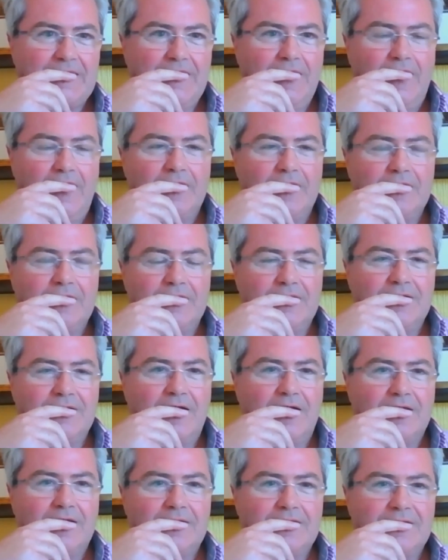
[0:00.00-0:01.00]

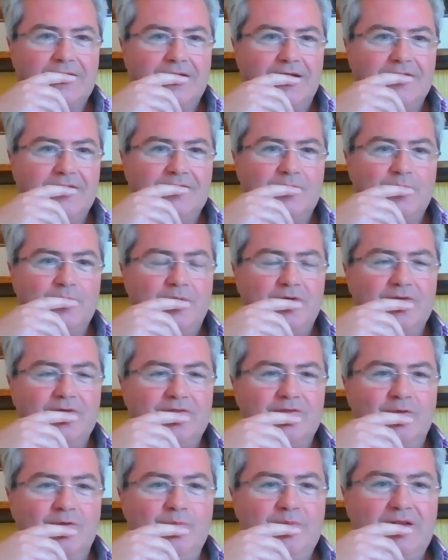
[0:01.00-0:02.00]
I suppose
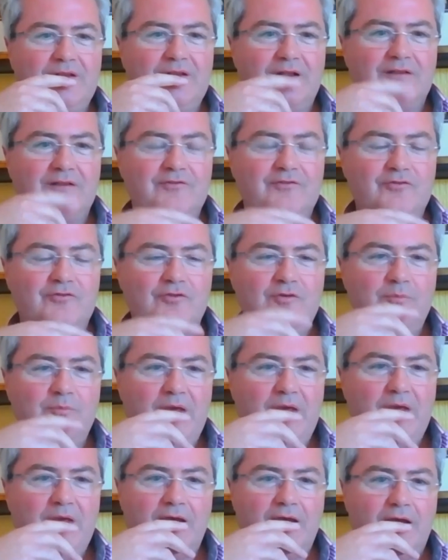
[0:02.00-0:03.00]
something that struck
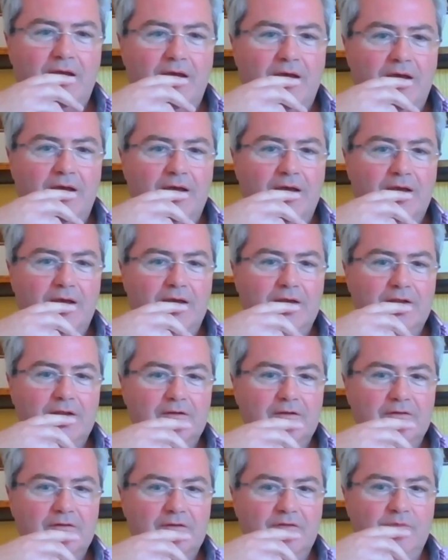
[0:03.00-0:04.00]
me
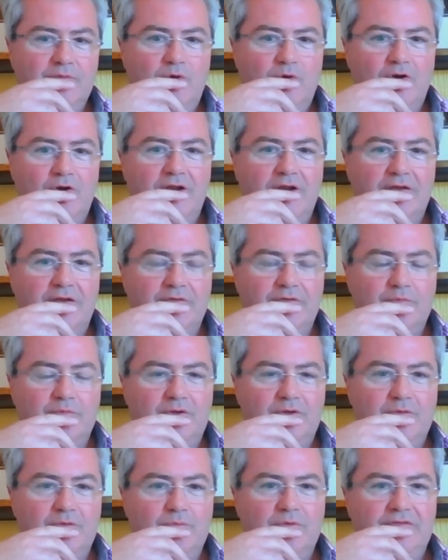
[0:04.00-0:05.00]
this morning as
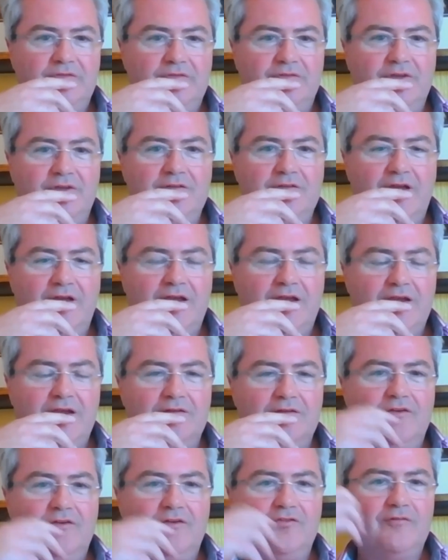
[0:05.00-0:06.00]
we seek
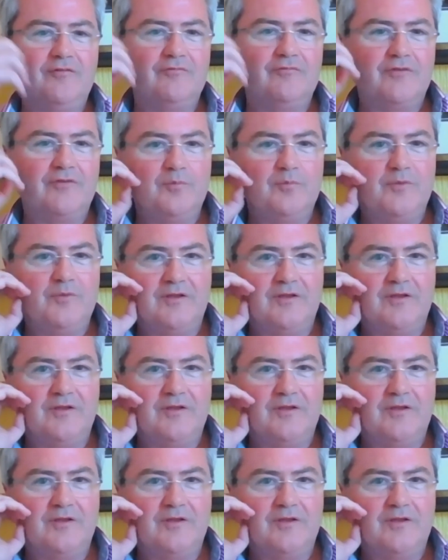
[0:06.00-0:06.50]
recognition from the